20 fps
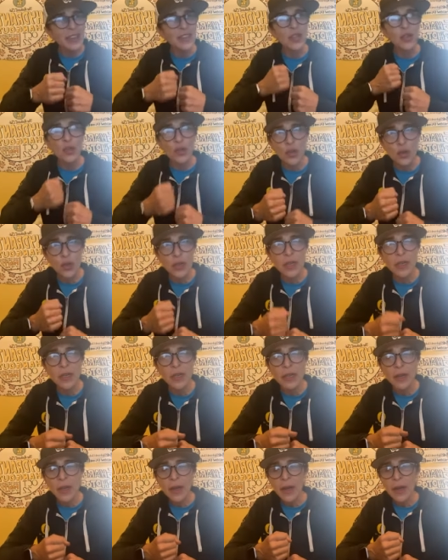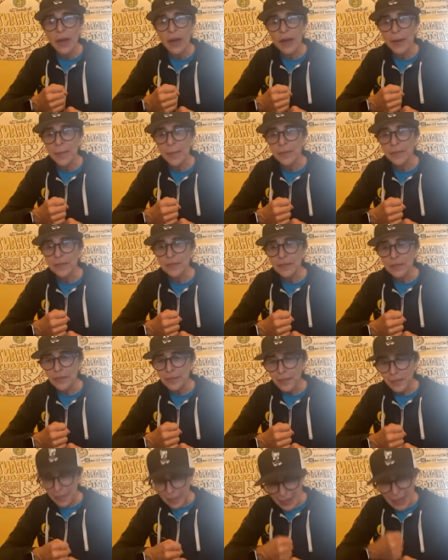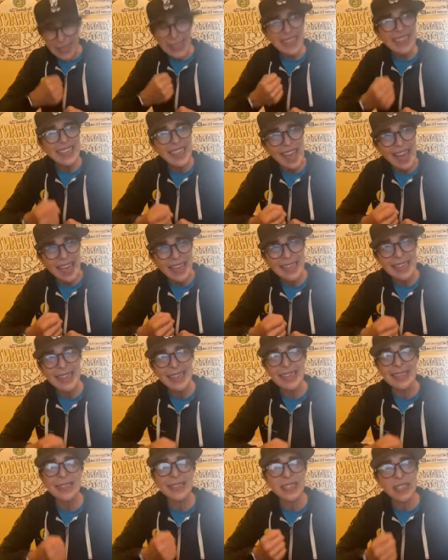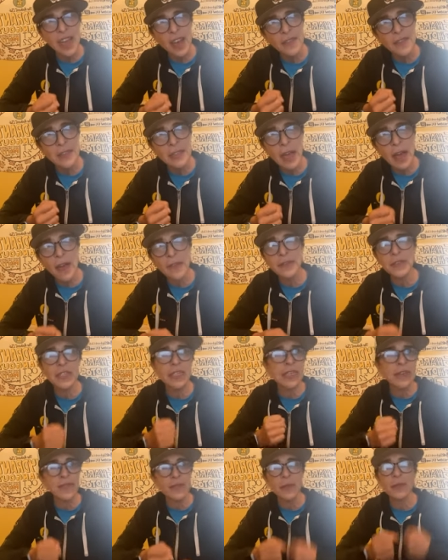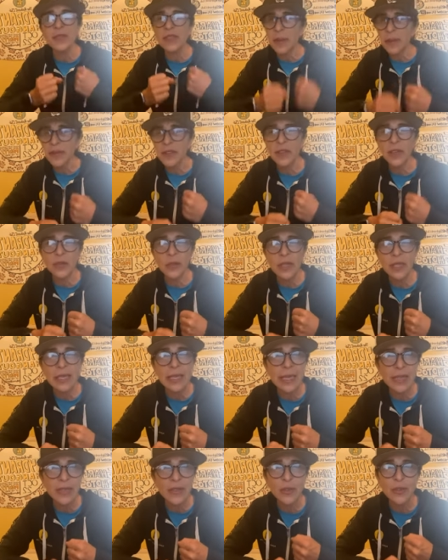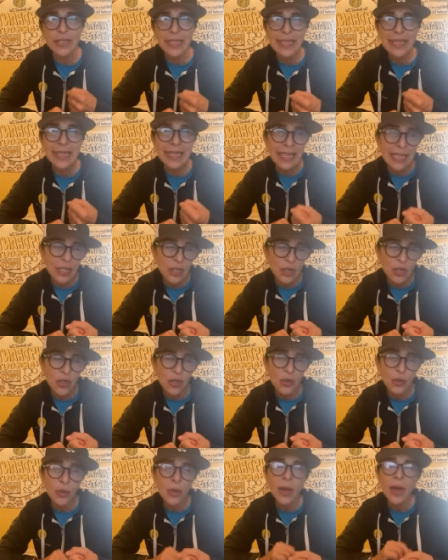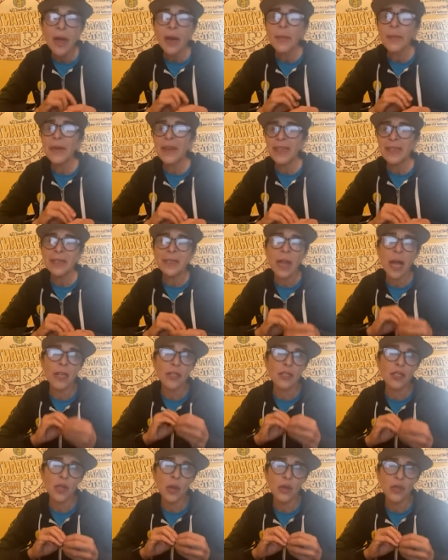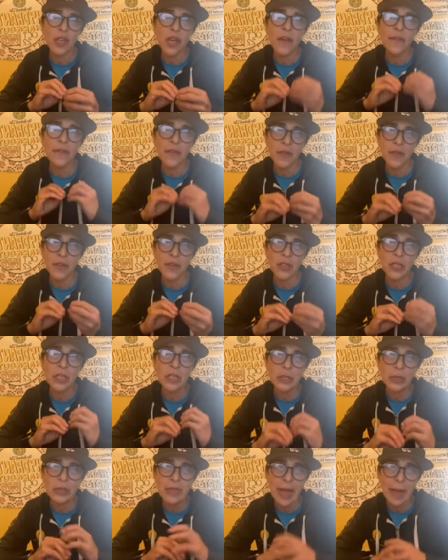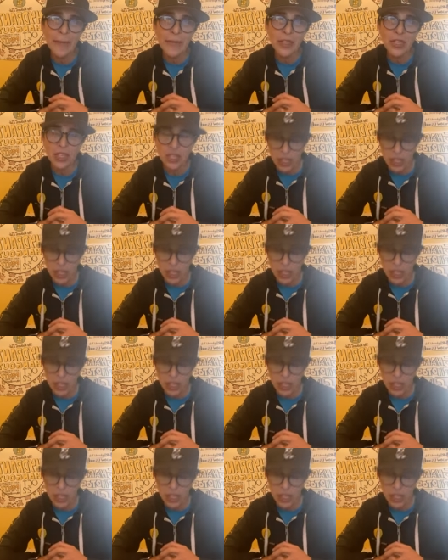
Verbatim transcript: a good um, Again, it's tough enough to give them something to really get their teeth into, but it's not so tough that they're going to do damage to